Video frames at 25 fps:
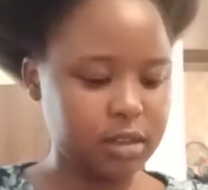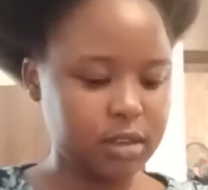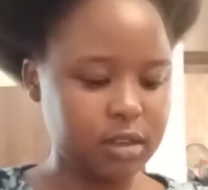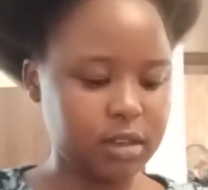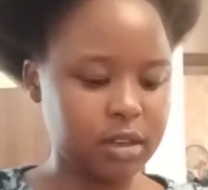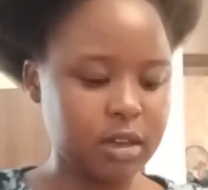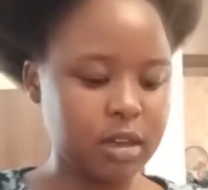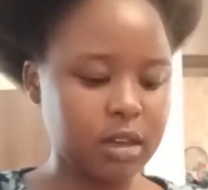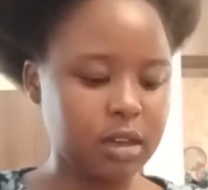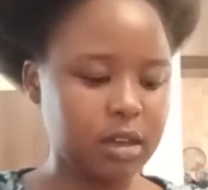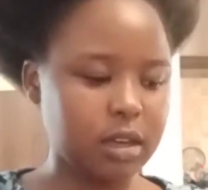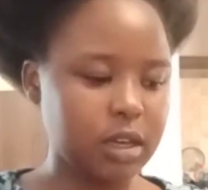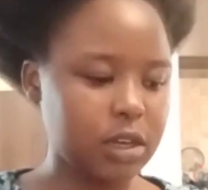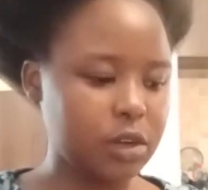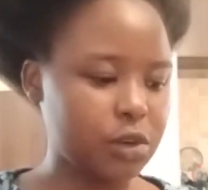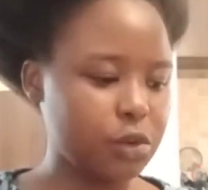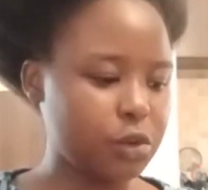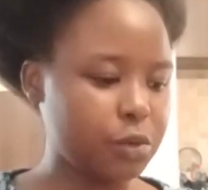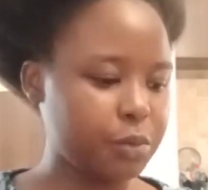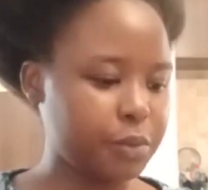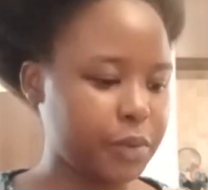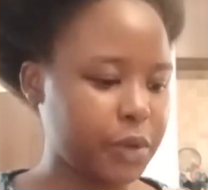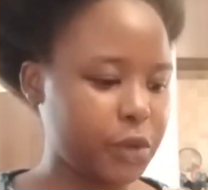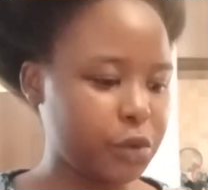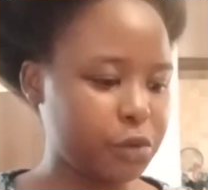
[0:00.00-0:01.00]
I
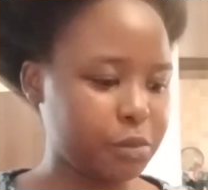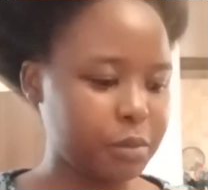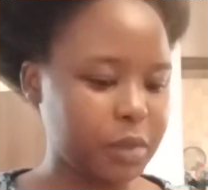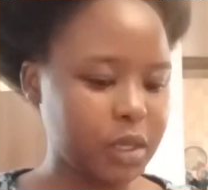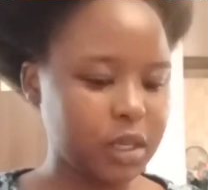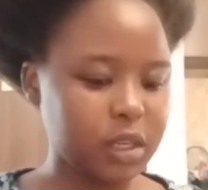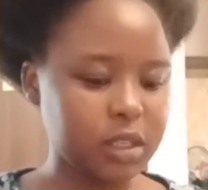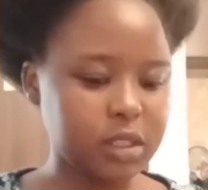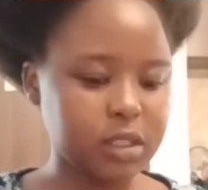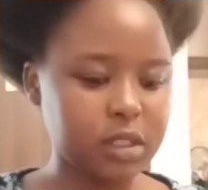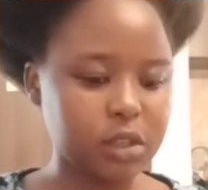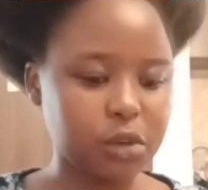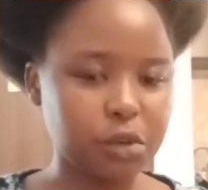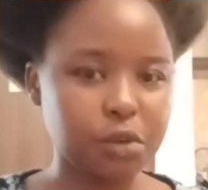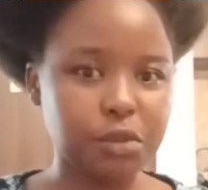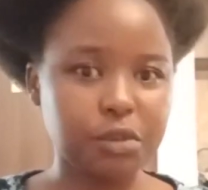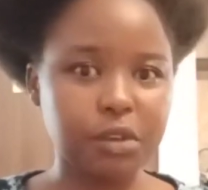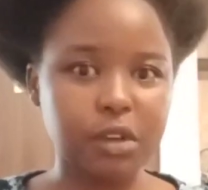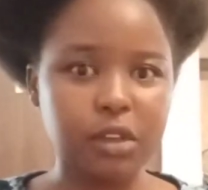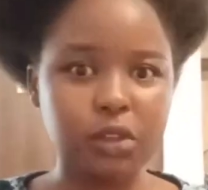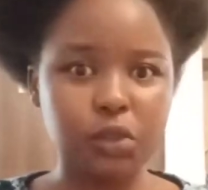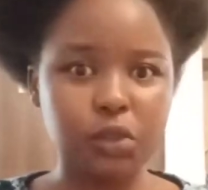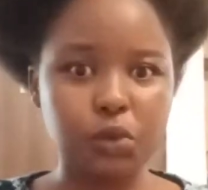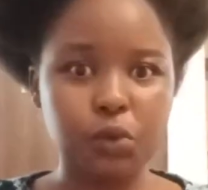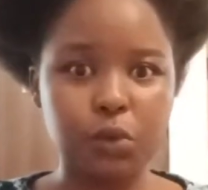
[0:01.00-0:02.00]
hope humid is the
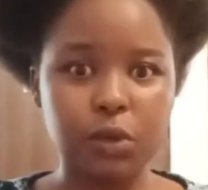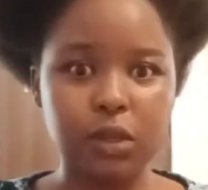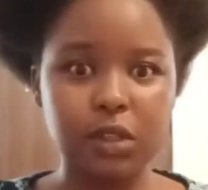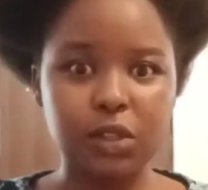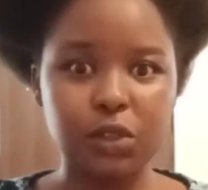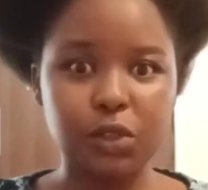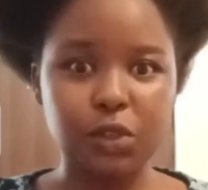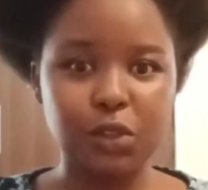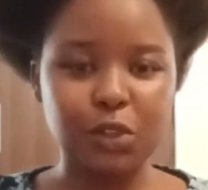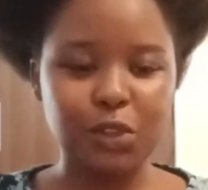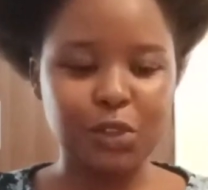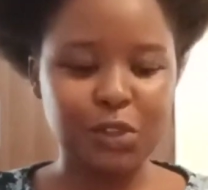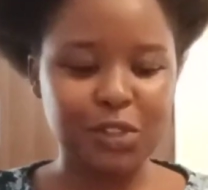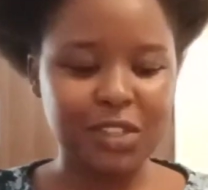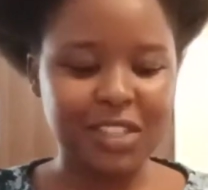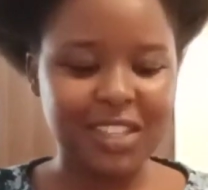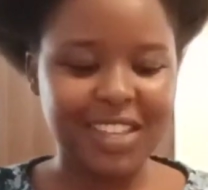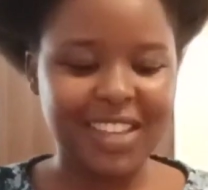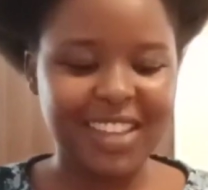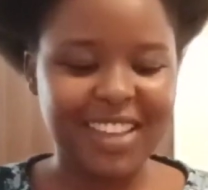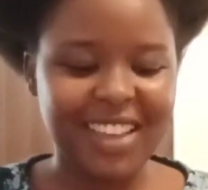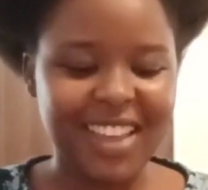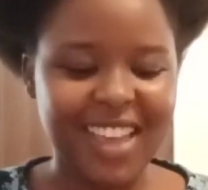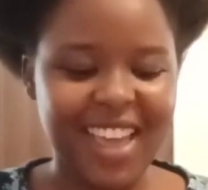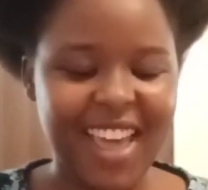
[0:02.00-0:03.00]
correct word to
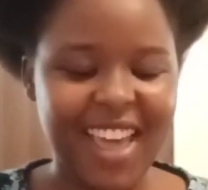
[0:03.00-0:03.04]
use.